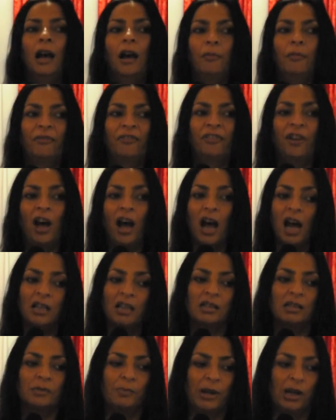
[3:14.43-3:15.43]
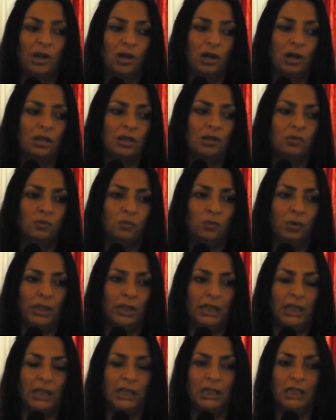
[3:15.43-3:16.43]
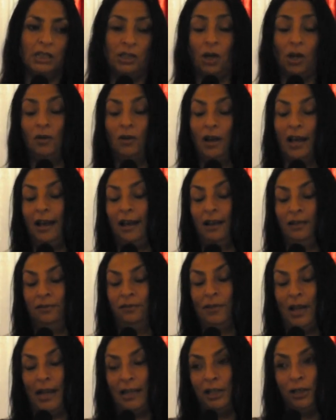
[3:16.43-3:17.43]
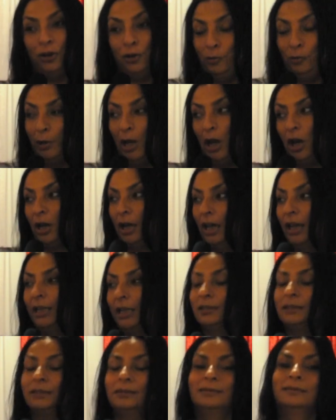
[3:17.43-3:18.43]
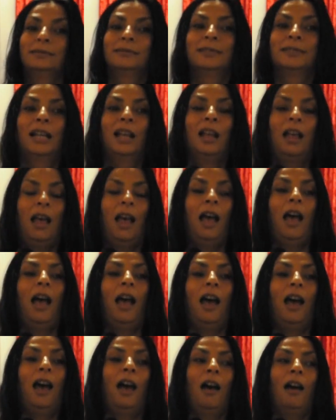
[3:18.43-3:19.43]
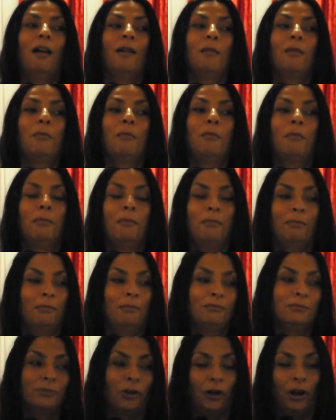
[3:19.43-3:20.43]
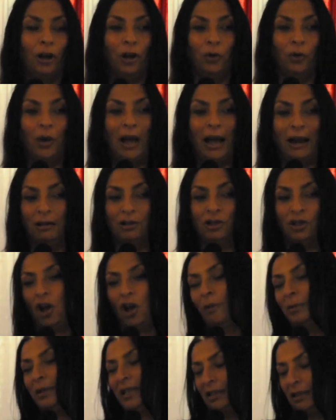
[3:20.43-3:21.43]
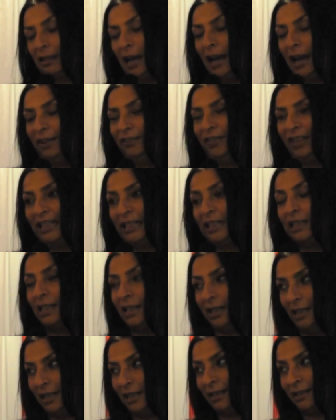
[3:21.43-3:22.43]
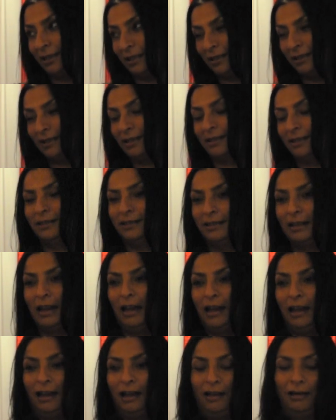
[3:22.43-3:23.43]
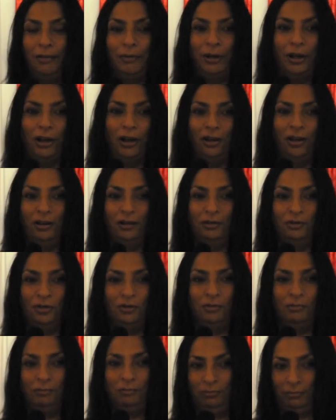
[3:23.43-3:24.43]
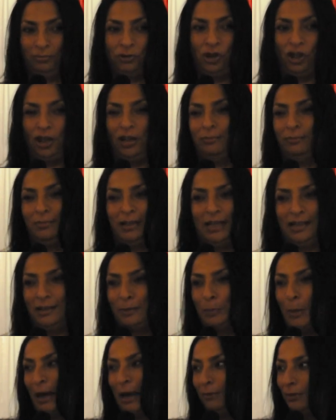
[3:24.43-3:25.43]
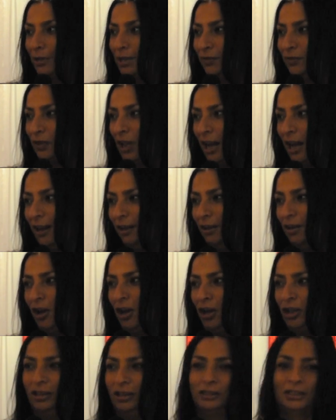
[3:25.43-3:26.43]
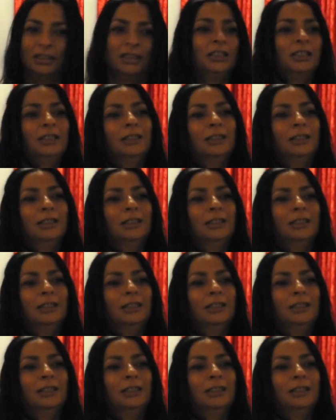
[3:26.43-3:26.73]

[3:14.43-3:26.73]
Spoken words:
For us, because we don't have any new blocking, you know, our job is kind of the easiest. You know, Jim has mountains of dialogue